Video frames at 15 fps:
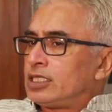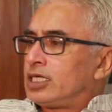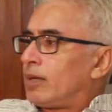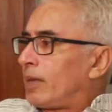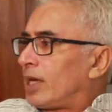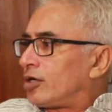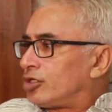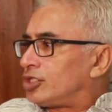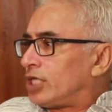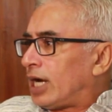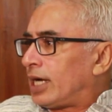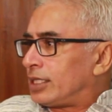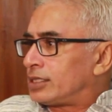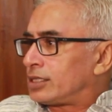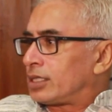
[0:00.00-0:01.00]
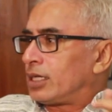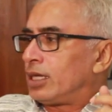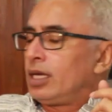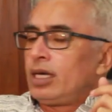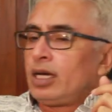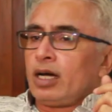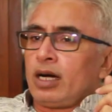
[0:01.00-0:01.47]
uh, D'Mello
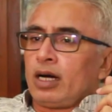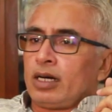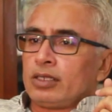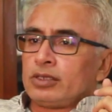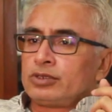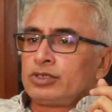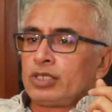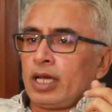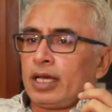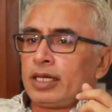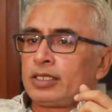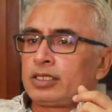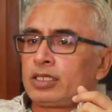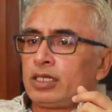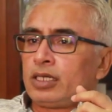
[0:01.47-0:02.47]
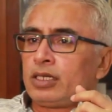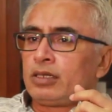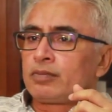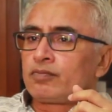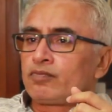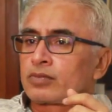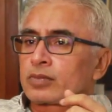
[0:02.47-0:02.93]
dies, and.
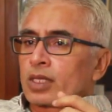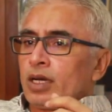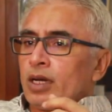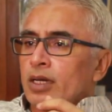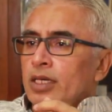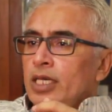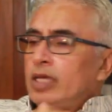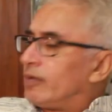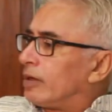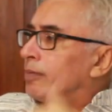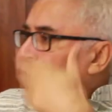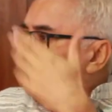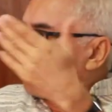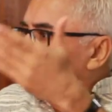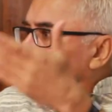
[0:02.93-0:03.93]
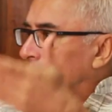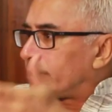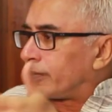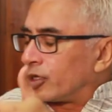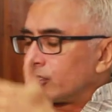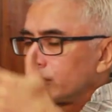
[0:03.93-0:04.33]
Uh, even before